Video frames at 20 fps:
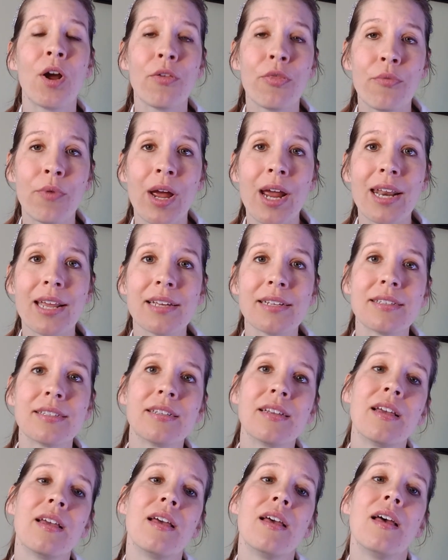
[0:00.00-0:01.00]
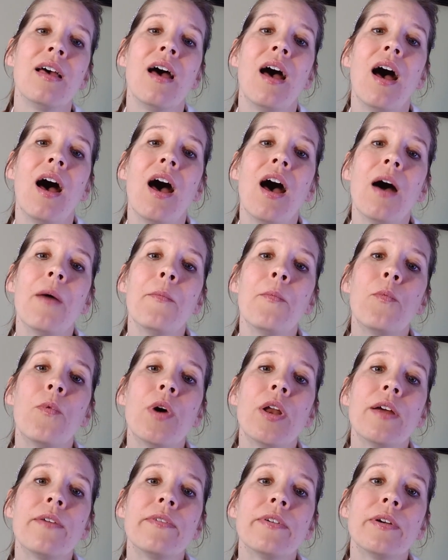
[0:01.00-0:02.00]
arthritis um,
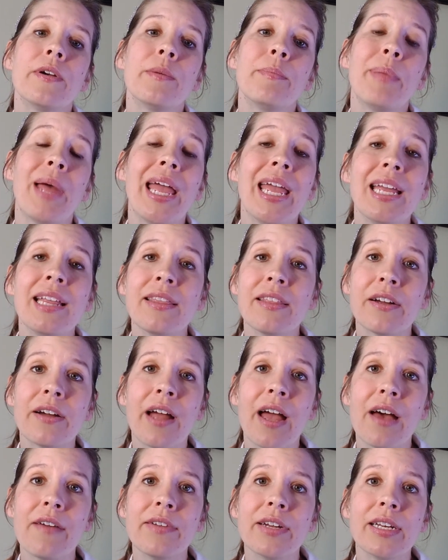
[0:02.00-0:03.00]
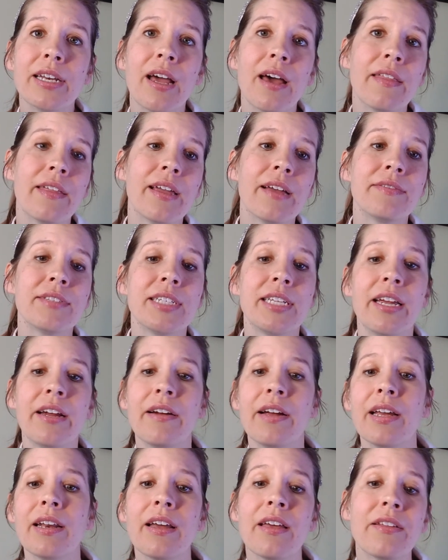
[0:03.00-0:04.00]
whatever pain they're having now they have to
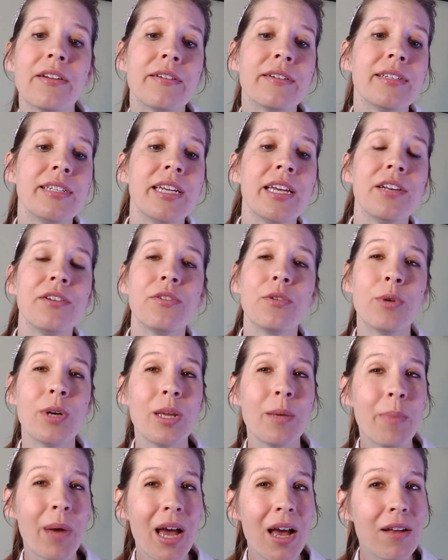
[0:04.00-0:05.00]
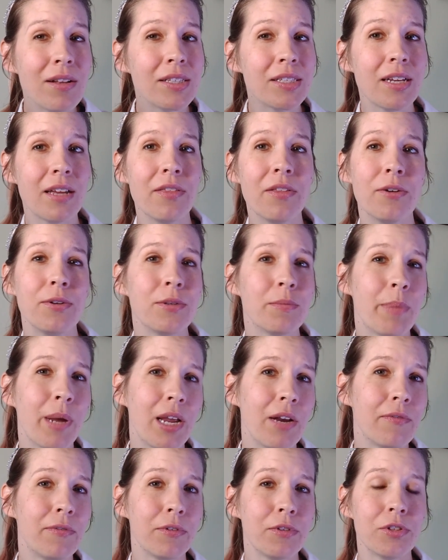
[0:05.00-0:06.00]
carry another 10 20 pounds on those
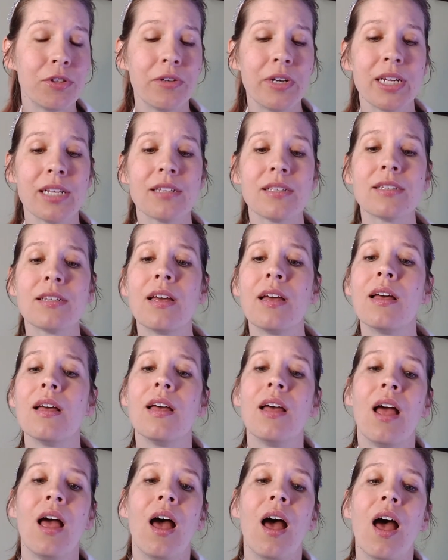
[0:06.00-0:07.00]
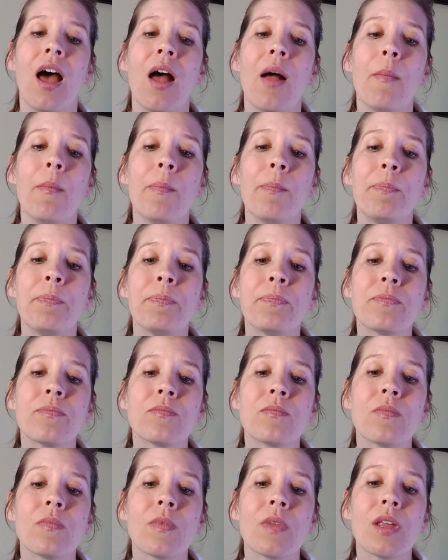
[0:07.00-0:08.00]
painful joints um,
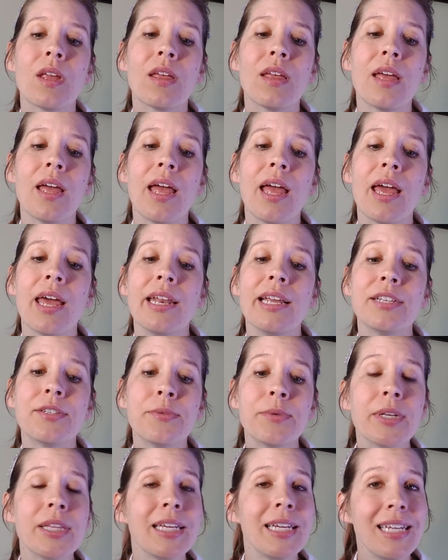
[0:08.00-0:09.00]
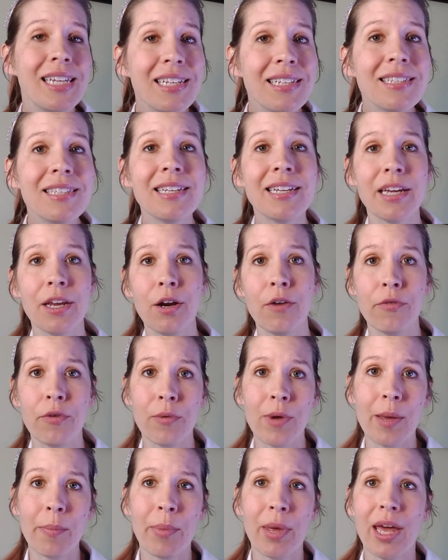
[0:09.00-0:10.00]
and it's really easy to get
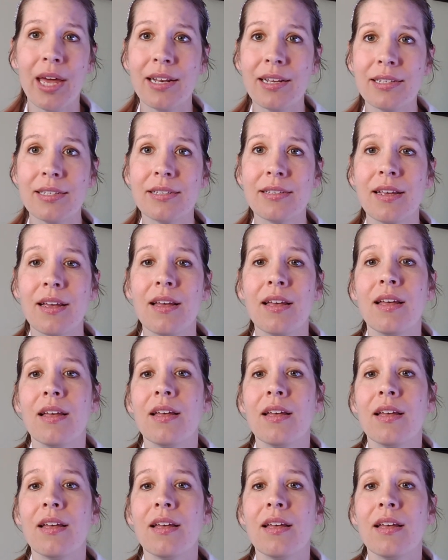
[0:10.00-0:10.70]
overweight pets